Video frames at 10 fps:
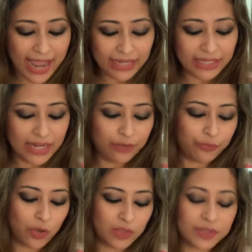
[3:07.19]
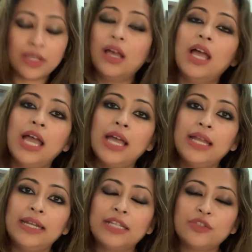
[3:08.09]
And then of course
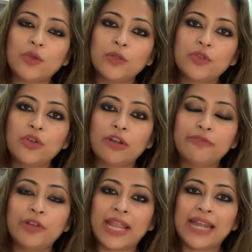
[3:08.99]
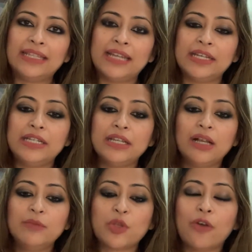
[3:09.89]
let's also not forget that in
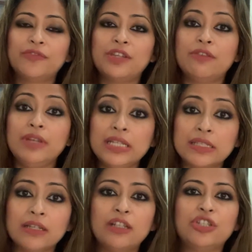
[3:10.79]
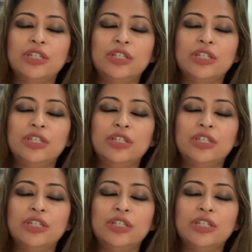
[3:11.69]
terms of the research,